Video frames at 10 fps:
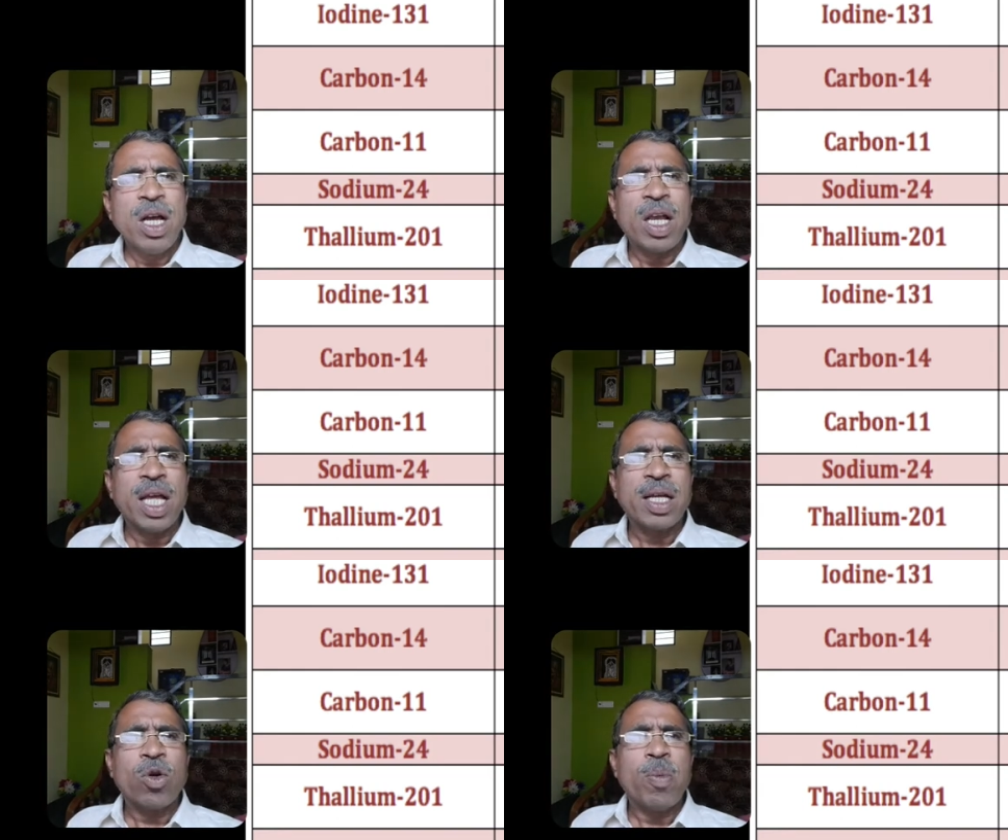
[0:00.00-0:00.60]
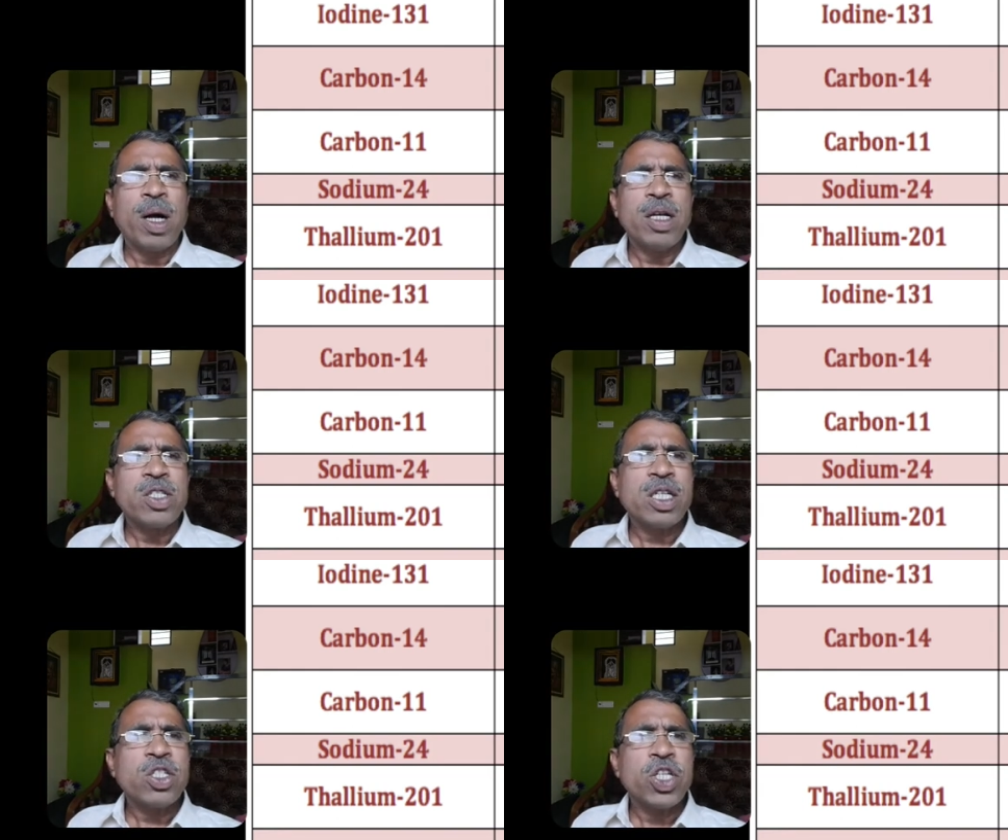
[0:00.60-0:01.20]
like
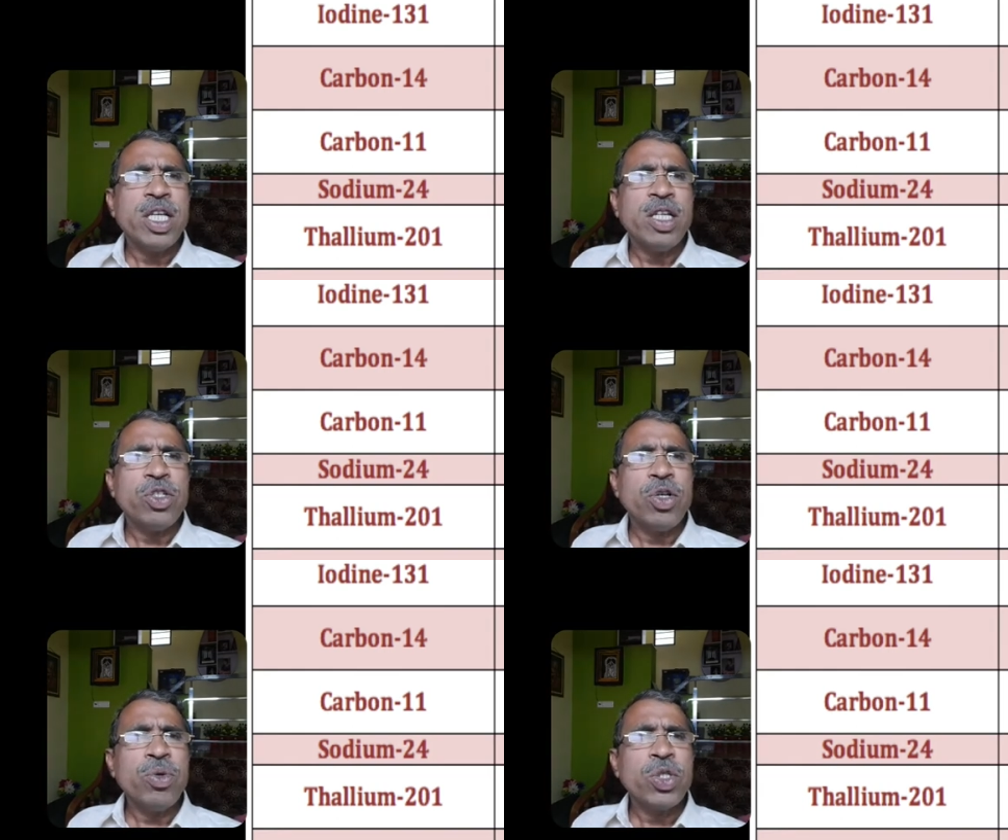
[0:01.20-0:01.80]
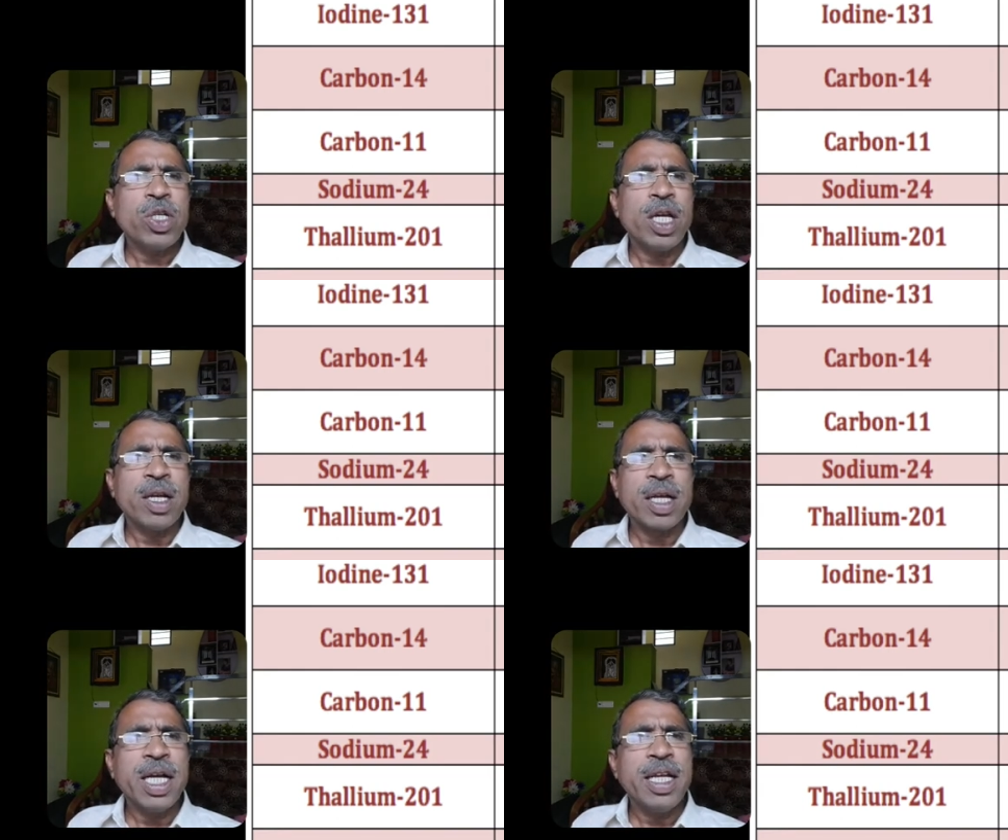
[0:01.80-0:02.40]
cobalt-60 is used
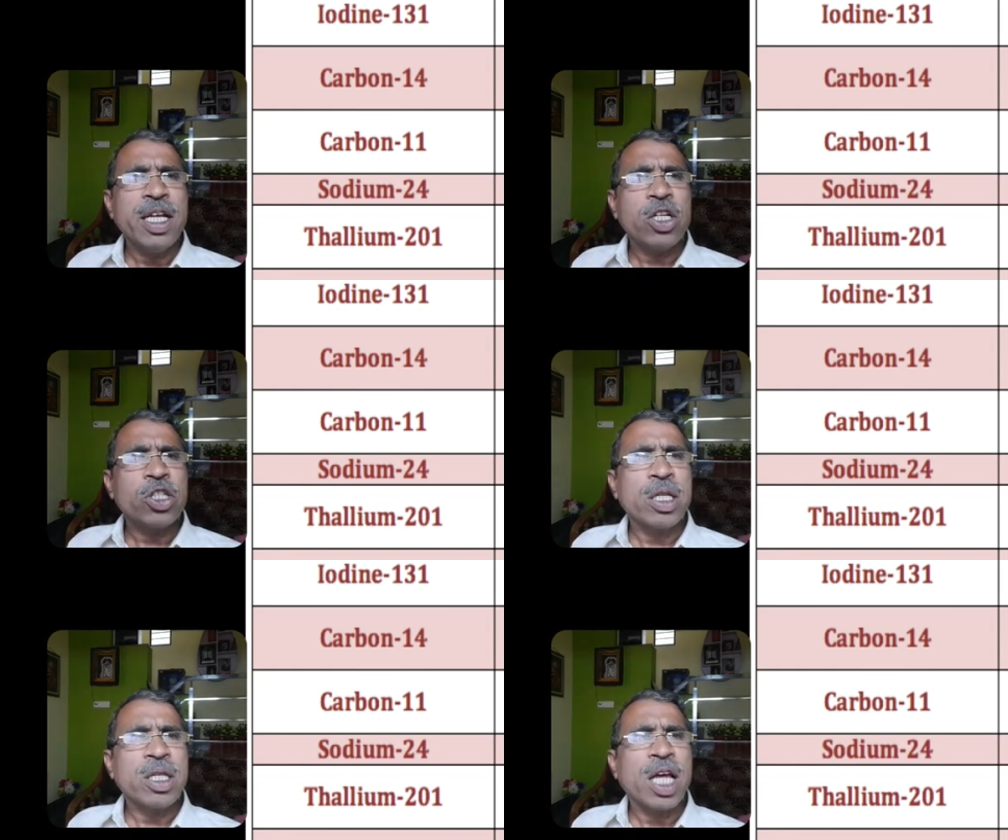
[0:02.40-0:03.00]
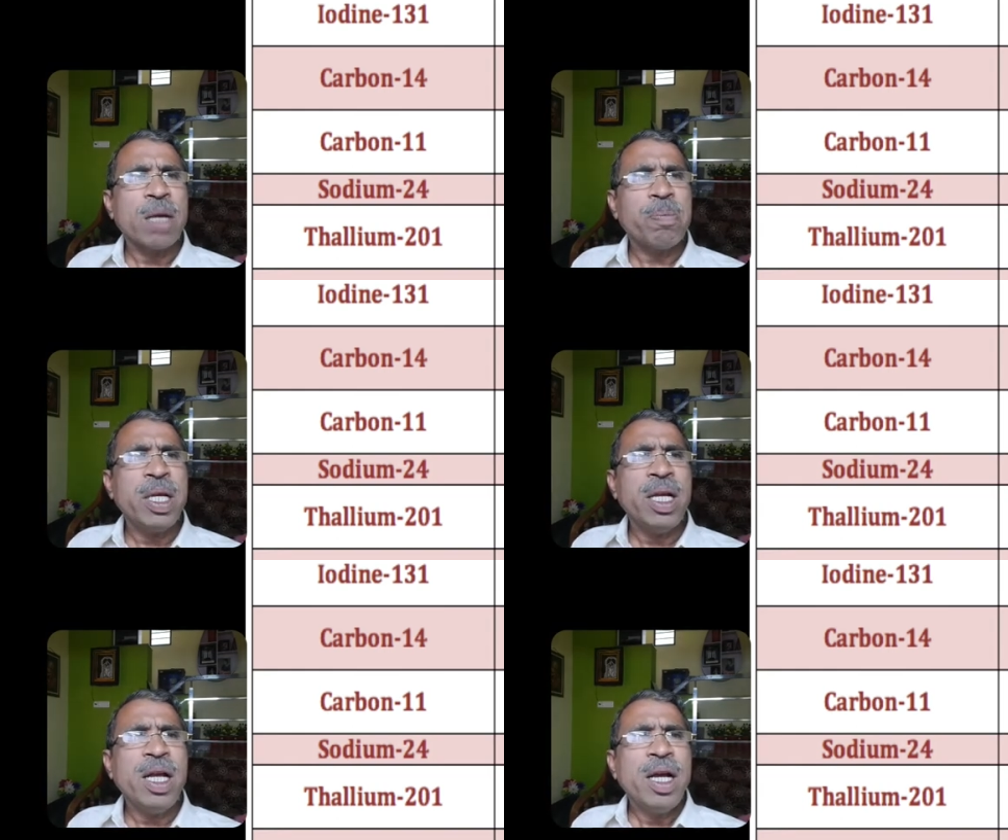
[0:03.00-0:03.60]
in radiation
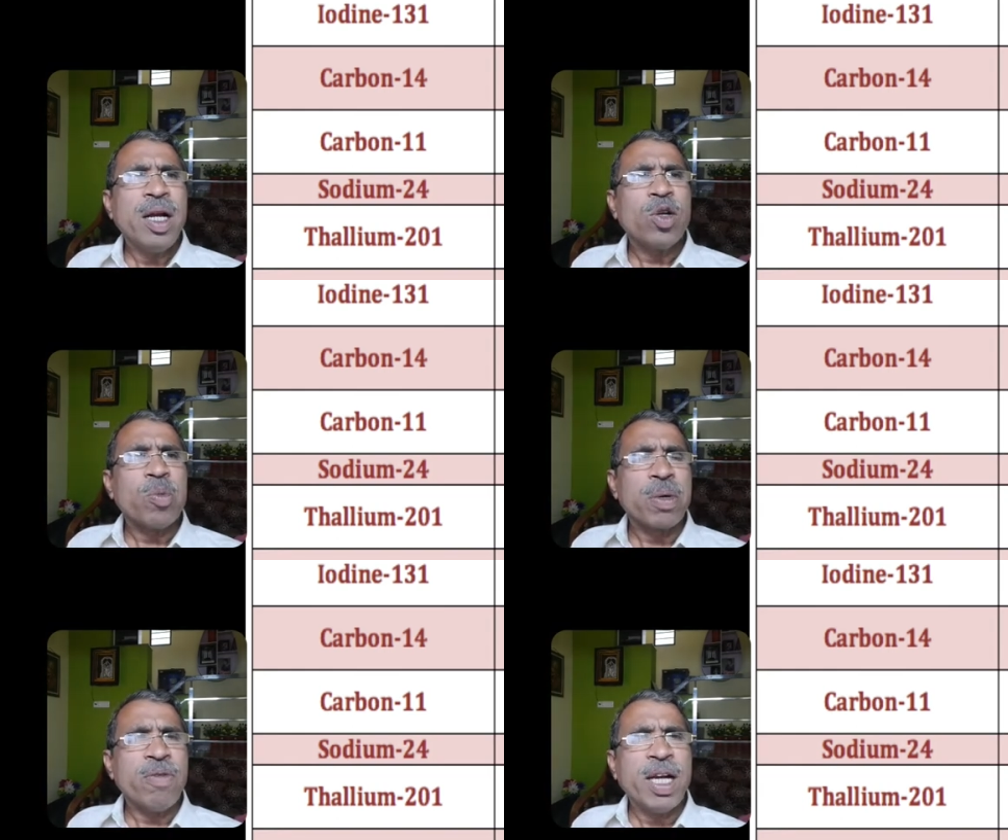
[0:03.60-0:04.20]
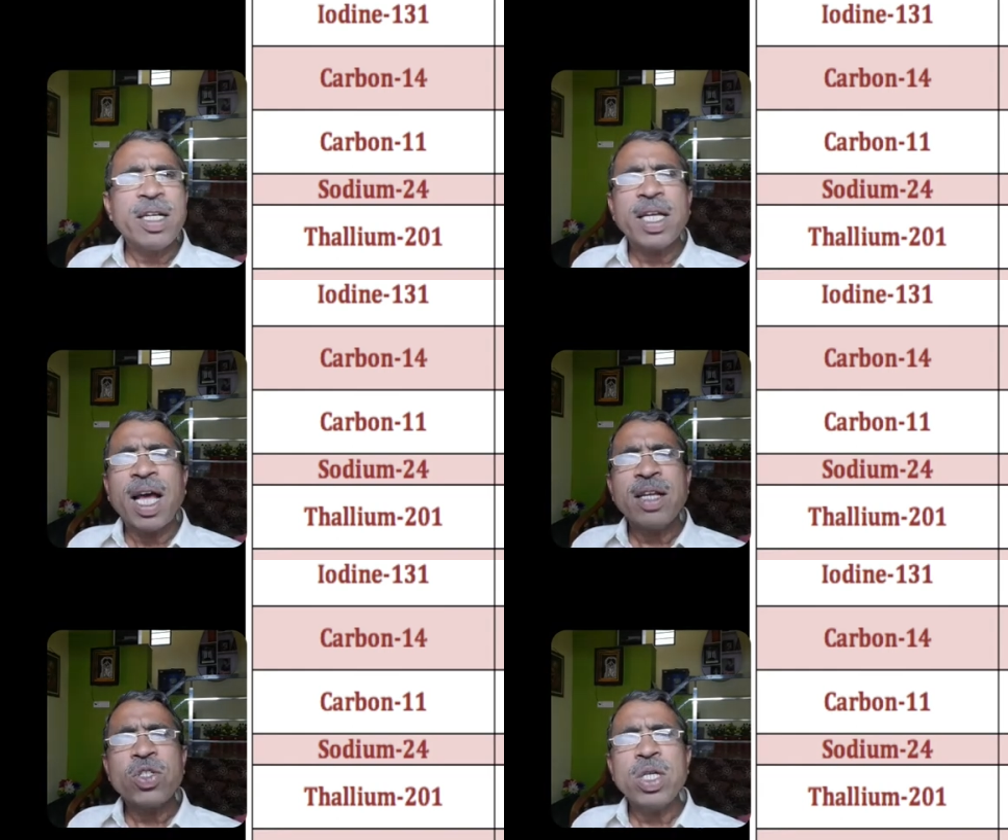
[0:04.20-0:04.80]
therapy to prevent
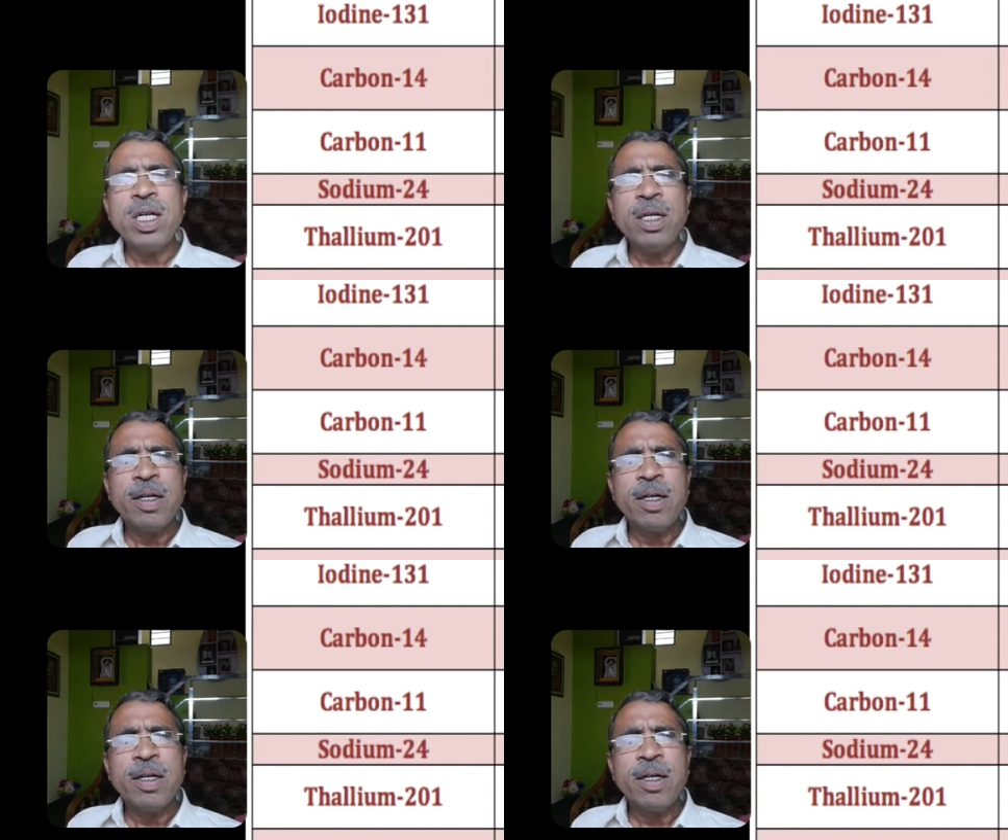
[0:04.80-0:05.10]
cancer.